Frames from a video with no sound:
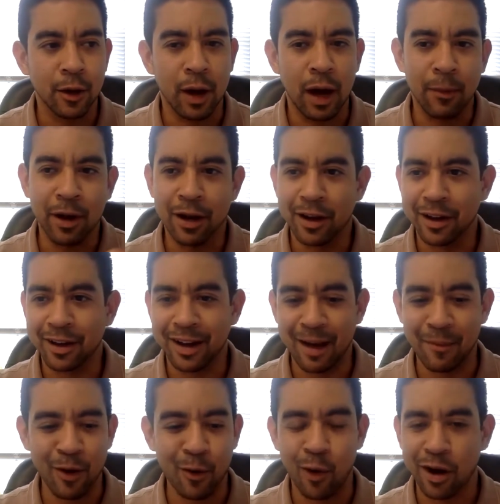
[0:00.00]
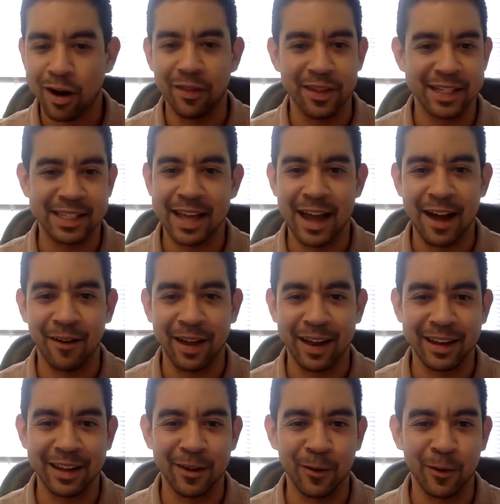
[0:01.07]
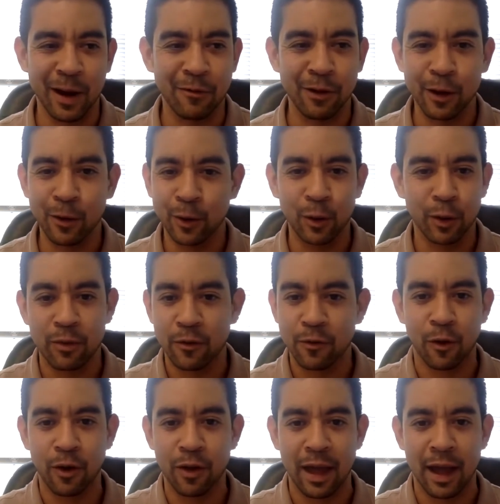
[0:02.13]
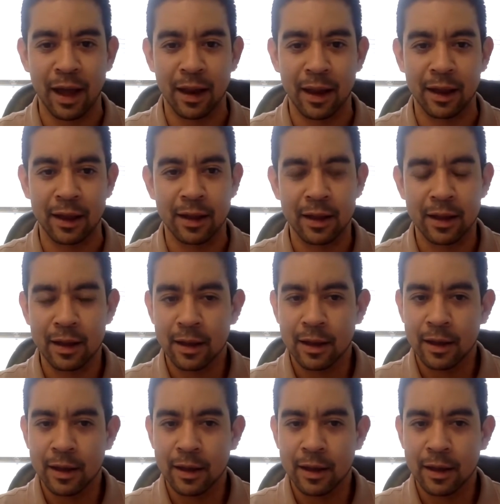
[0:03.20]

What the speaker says: I'm gonna work on this now, and whatever you were doing before that, like,